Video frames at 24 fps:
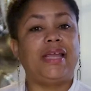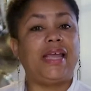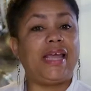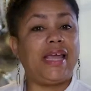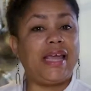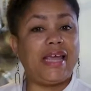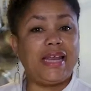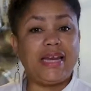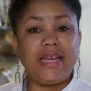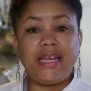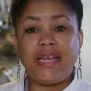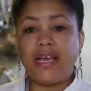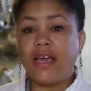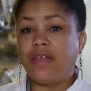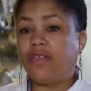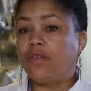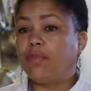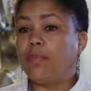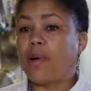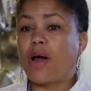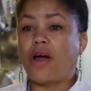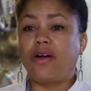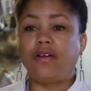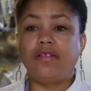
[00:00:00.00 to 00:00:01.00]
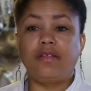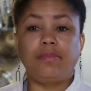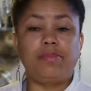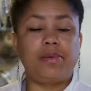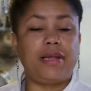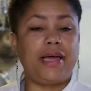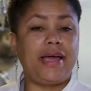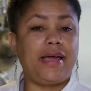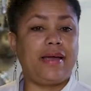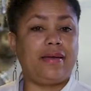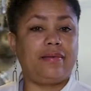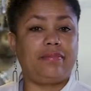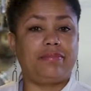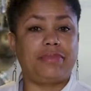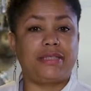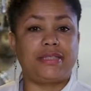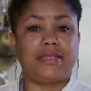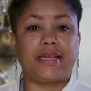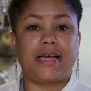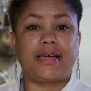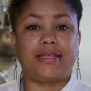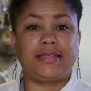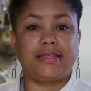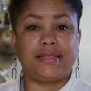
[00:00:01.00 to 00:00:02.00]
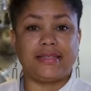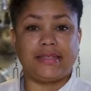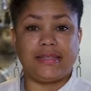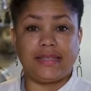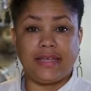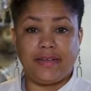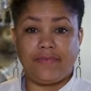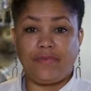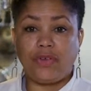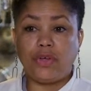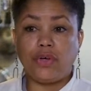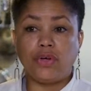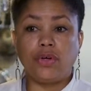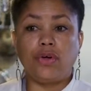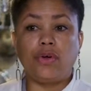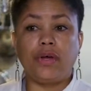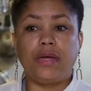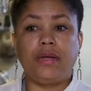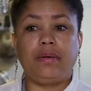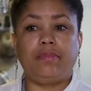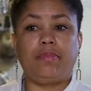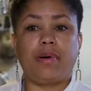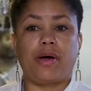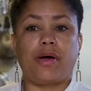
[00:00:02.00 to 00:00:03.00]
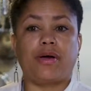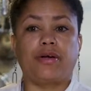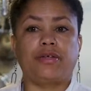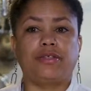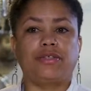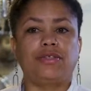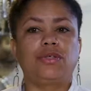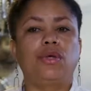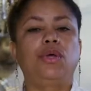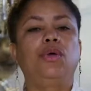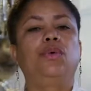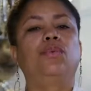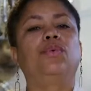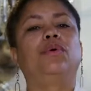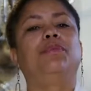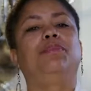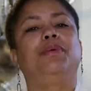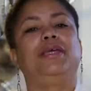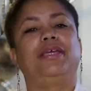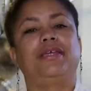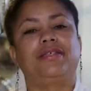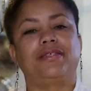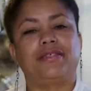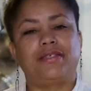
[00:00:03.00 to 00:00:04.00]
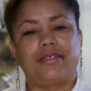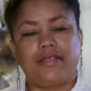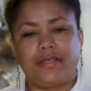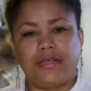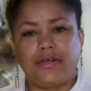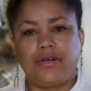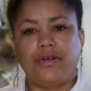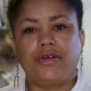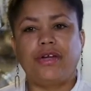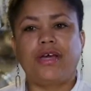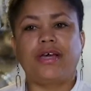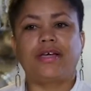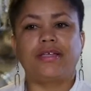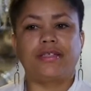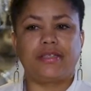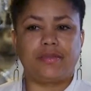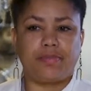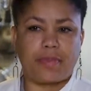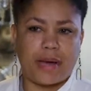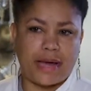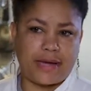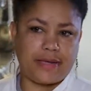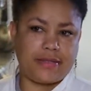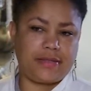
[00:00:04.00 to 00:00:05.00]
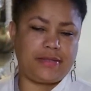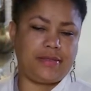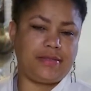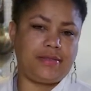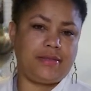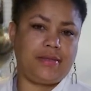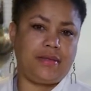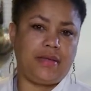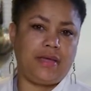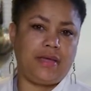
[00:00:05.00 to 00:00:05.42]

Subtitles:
Any other part of the plant besides the leafy or green parts would be considered a spice.